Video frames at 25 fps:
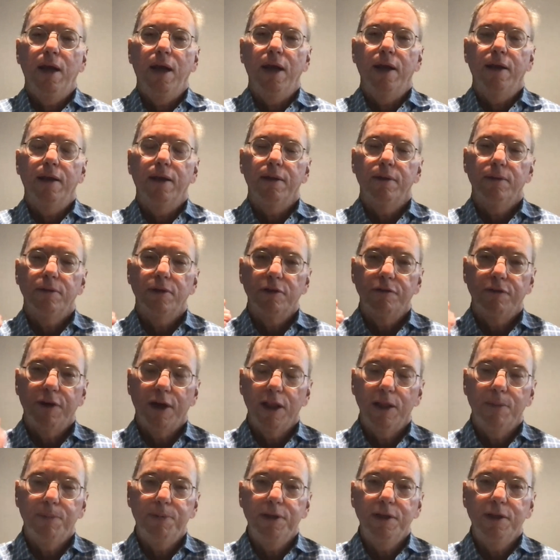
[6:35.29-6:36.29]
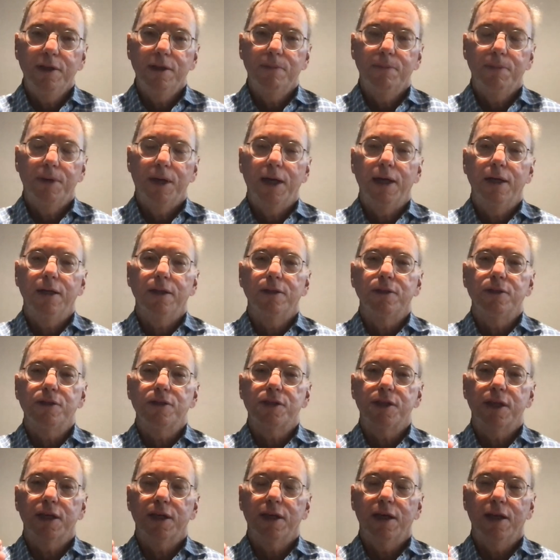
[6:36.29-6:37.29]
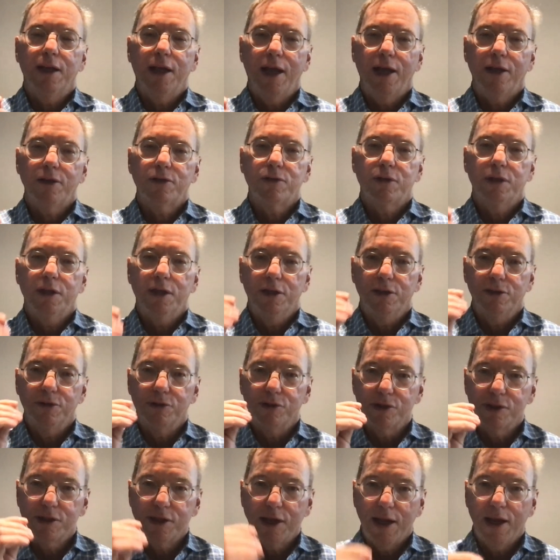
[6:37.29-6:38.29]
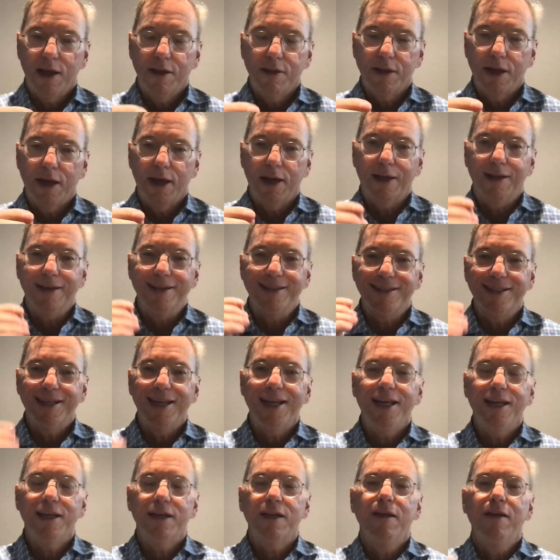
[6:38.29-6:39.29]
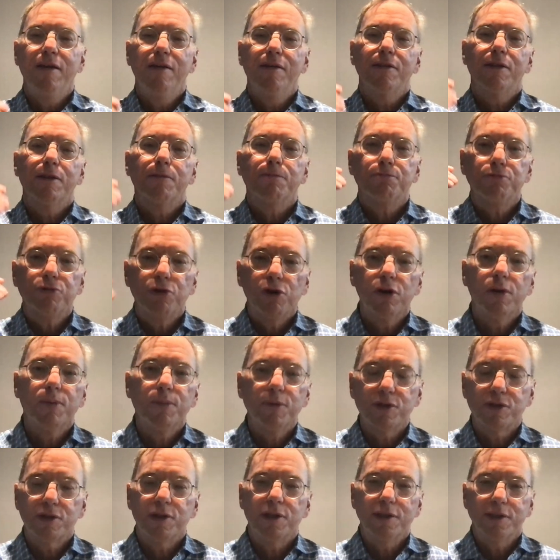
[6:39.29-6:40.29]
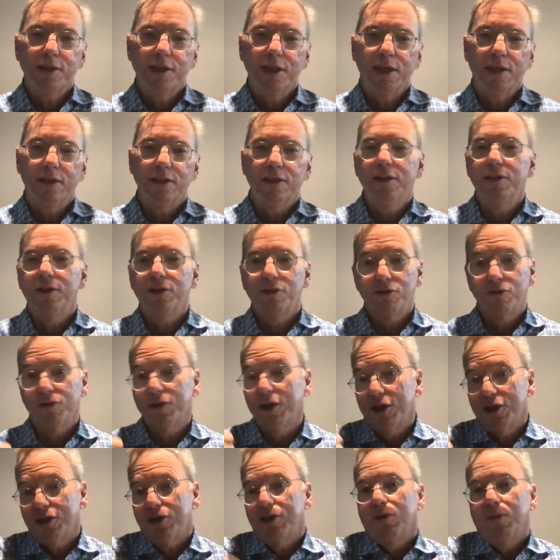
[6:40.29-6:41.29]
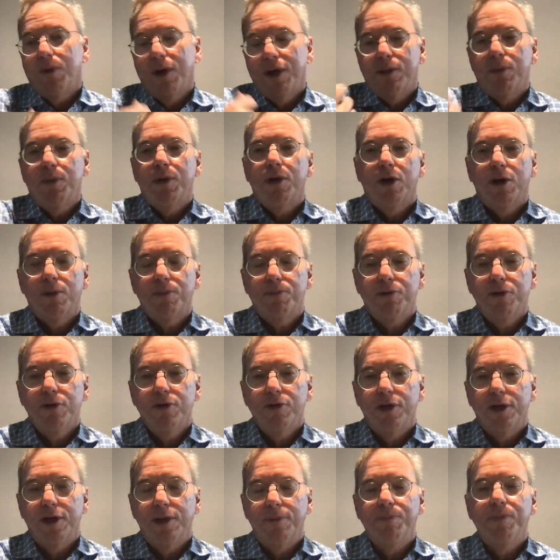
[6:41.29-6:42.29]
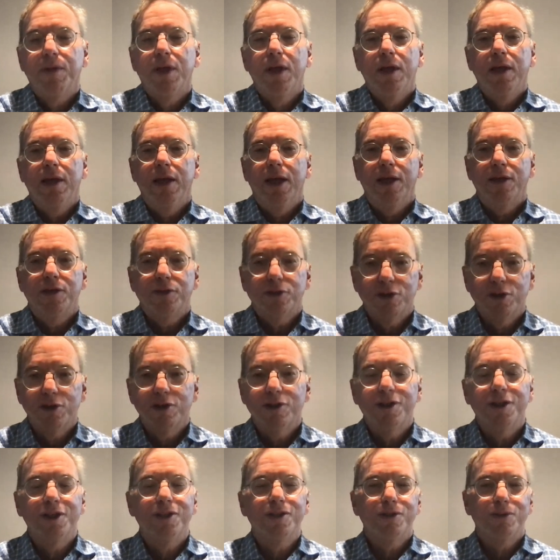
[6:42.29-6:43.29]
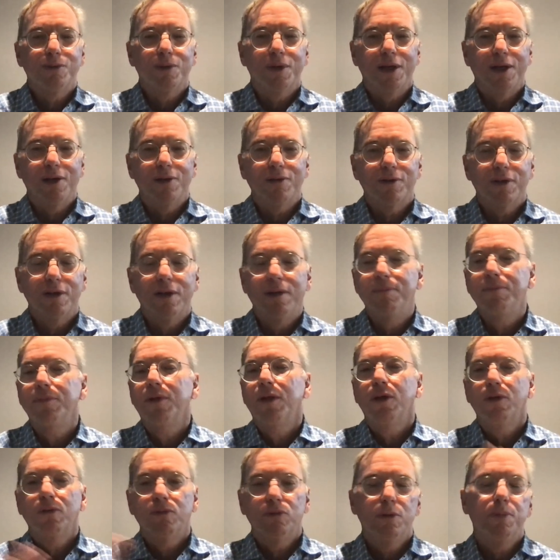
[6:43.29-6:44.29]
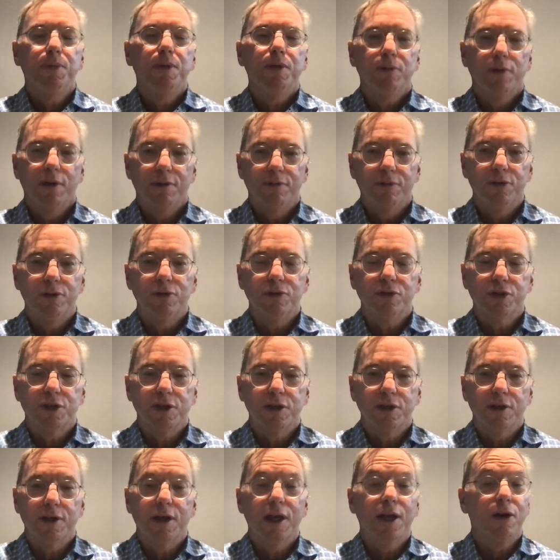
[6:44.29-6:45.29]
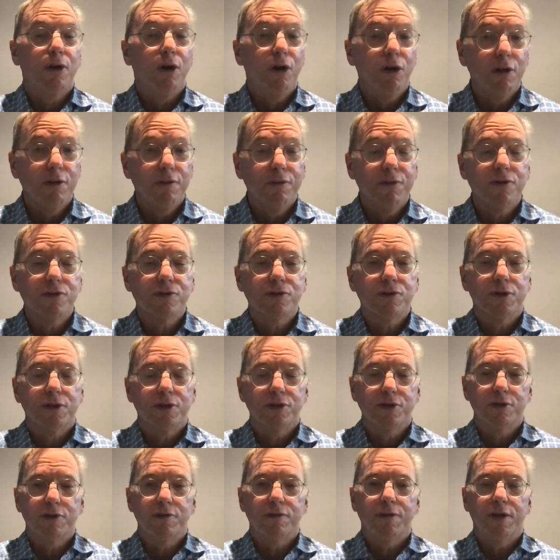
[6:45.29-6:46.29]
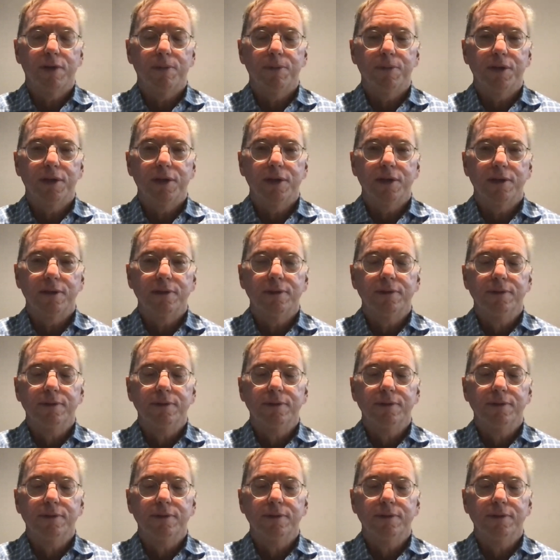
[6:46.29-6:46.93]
and developing compilers that can actually understand that and take the programmer's intent in the traditional way that we all program and turn it into an outcome will be revolutionary. And all of those are under development